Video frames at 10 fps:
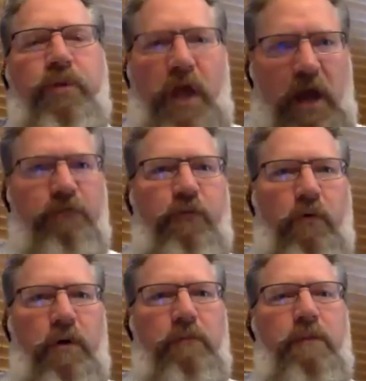a
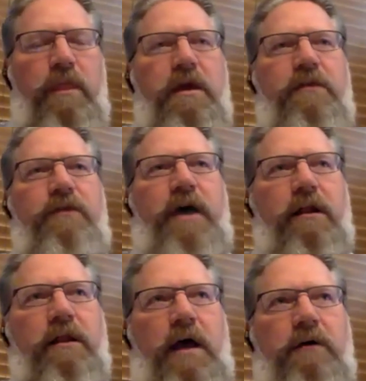platform that
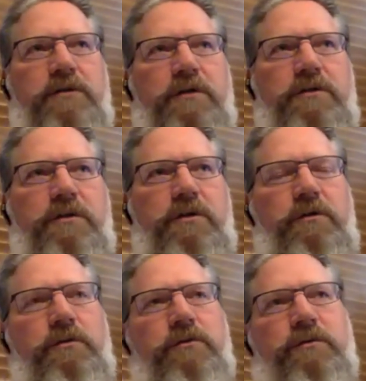allows us to
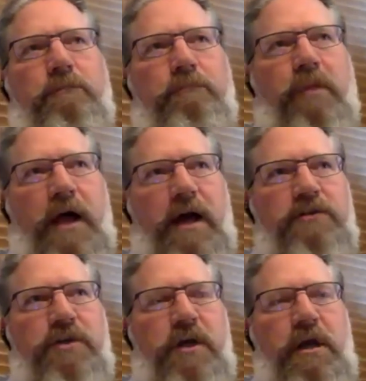use
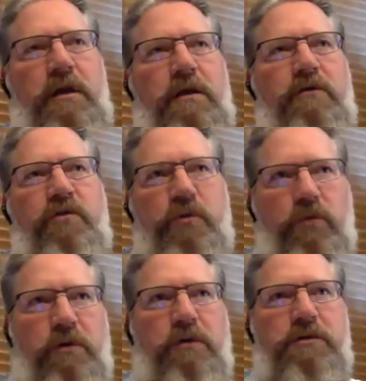blockchain
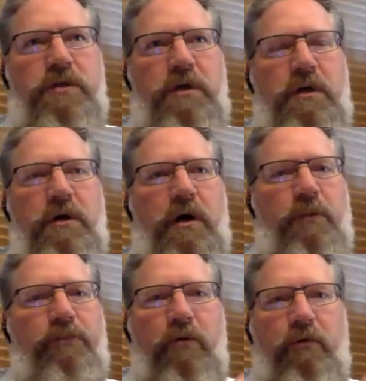tools on
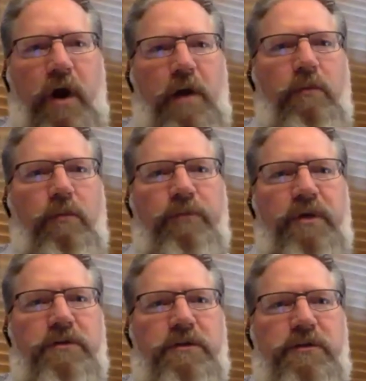a programmable
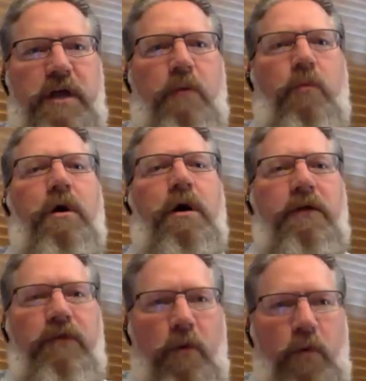business network
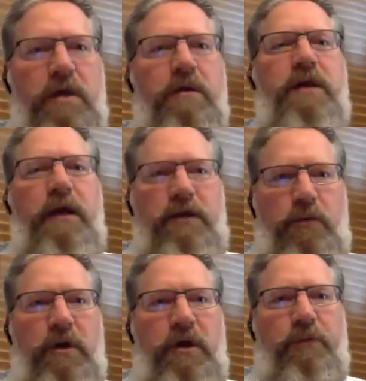that we can take
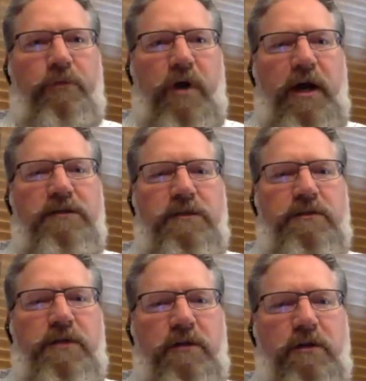to an enterprise and
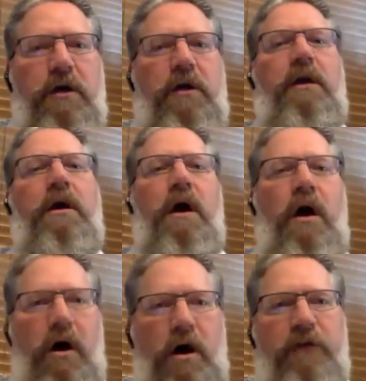say, look,
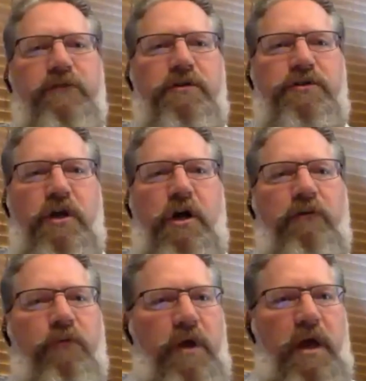off the
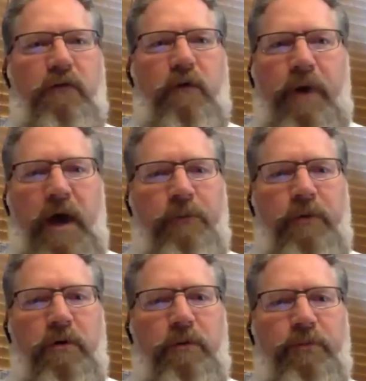shelf, we have a
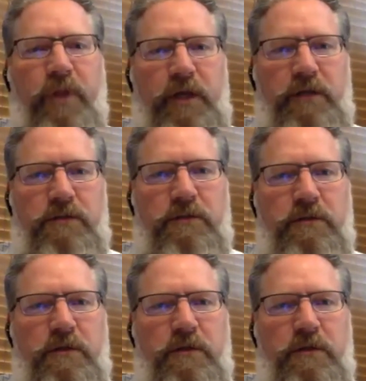backbone in place.